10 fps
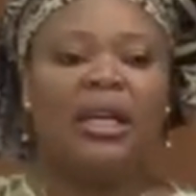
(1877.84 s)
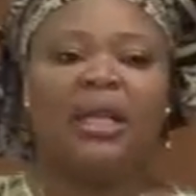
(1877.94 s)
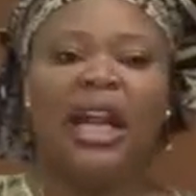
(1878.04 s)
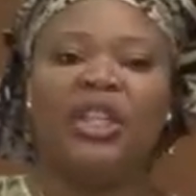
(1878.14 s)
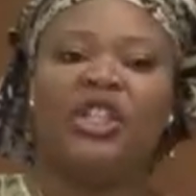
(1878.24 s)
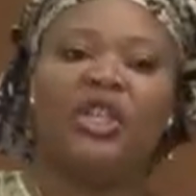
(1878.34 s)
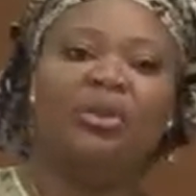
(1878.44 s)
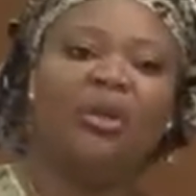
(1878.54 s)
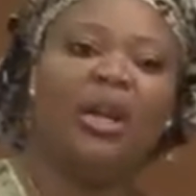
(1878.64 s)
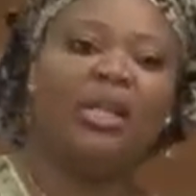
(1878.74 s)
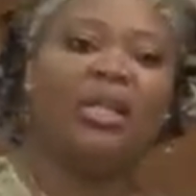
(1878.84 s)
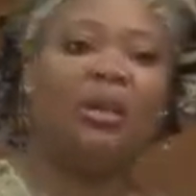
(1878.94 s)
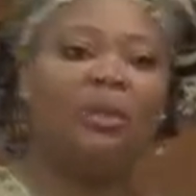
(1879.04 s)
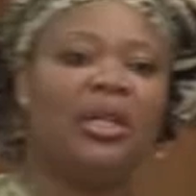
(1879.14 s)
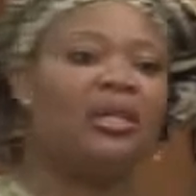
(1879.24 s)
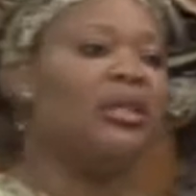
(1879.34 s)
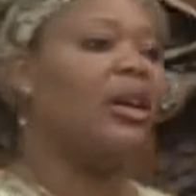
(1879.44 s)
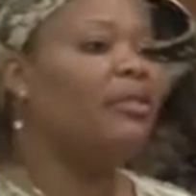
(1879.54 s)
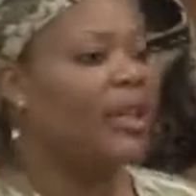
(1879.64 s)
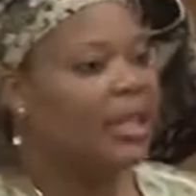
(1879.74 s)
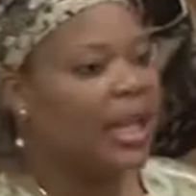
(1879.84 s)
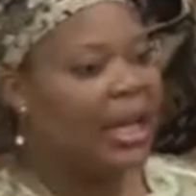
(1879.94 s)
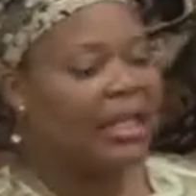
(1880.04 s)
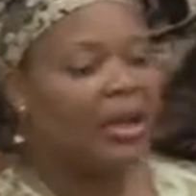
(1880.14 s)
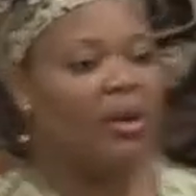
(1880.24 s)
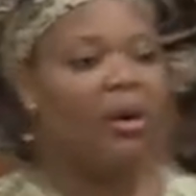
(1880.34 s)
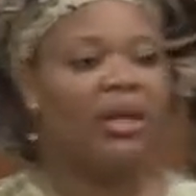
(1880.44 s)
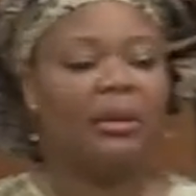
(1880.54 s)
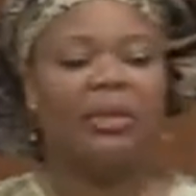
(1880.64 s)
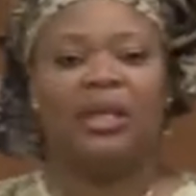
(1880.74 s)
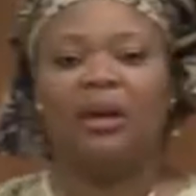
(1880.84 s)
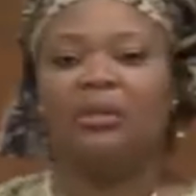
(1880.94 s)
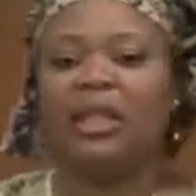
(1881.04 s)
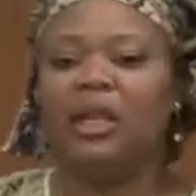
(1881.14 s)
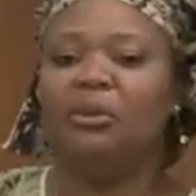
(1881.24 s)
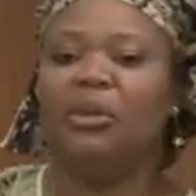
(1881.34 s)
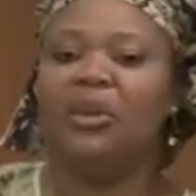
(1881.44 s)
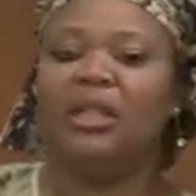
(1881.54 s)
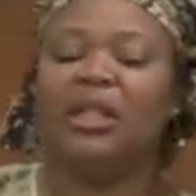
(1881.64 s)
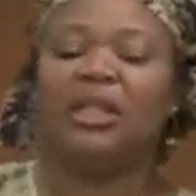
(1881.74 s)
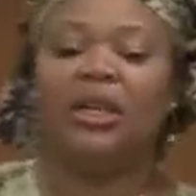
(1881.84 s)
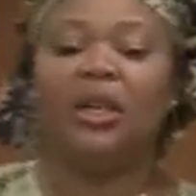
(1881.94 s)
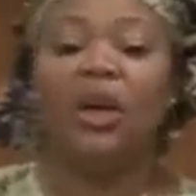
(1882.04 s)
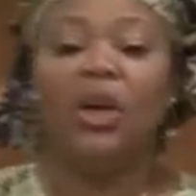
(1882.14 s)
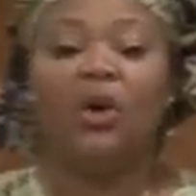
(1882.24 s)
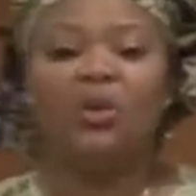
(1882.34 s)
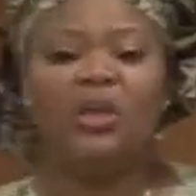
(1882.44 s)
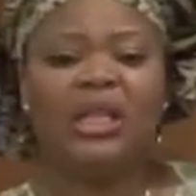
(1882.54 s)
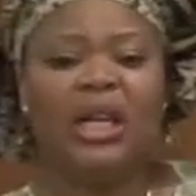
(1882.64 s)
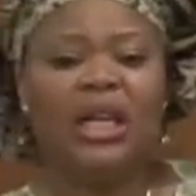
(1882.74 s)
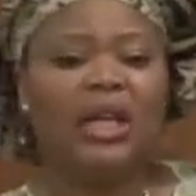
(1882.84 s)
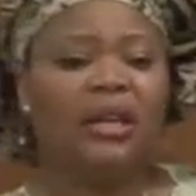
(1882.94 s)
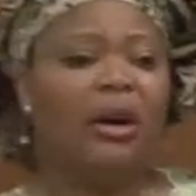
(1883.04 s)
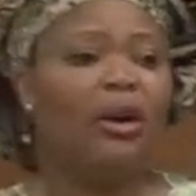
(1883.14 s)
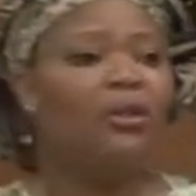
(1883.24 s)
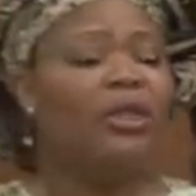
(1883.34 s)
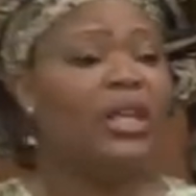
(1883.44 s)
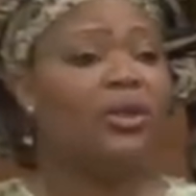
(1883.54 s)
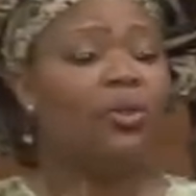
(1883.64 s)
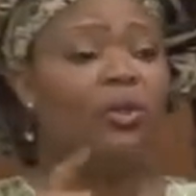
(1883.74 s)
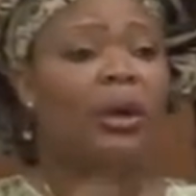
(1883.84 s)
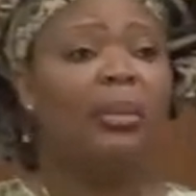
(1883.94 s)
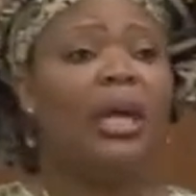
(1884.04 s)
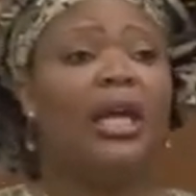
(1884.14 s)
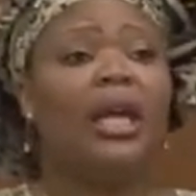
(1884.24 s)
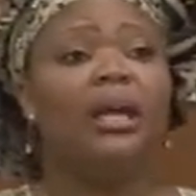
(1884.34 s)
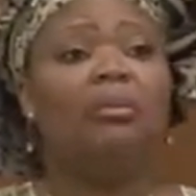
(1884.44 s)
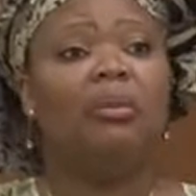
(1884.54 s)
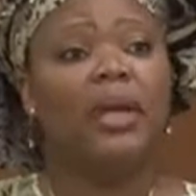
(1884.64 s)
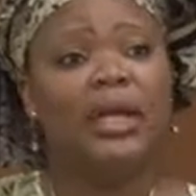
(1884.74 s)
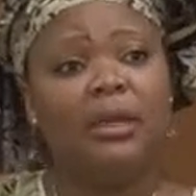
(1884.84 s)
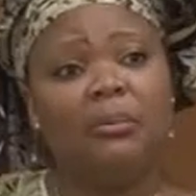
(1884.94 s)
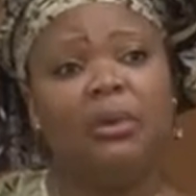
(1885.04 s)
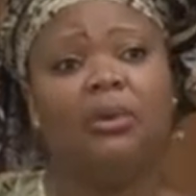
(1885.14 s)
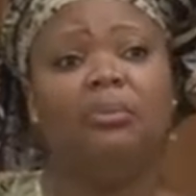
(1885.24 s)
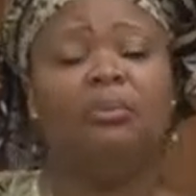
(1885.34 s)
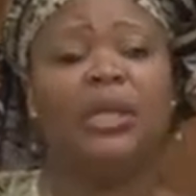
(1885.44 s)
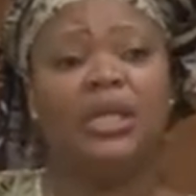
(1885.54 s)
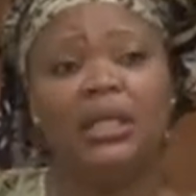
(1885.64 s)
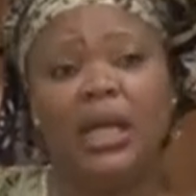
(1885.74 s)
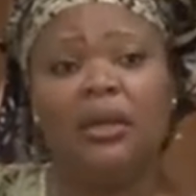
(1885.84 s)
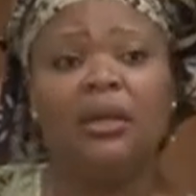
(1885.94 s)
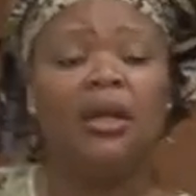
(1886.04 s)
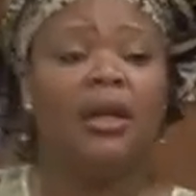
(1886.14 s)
Nigeria Secret Service, as they call themselves, came to us and said, who's the leader of this women in peace bill, peace and,